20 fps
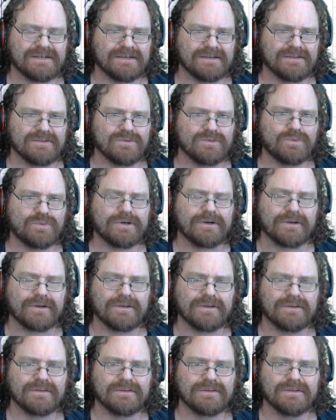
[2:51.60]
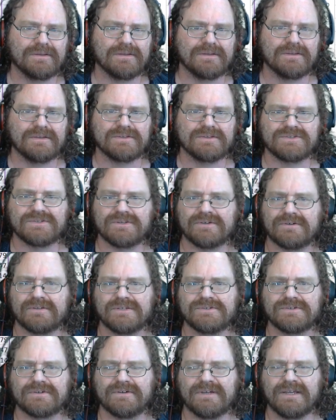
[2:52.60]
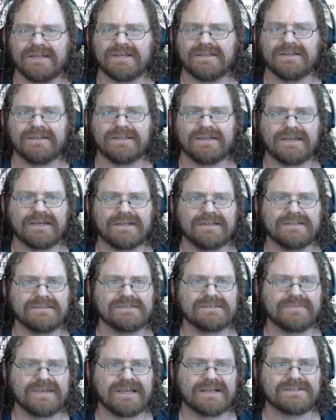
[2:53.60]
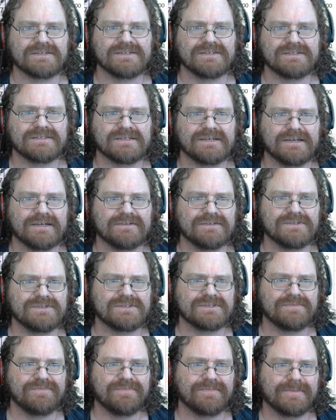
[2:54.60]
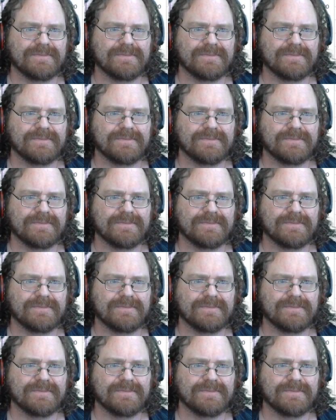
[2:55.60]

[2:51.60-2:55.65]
the work. So let's go ahead and add in some axes titles.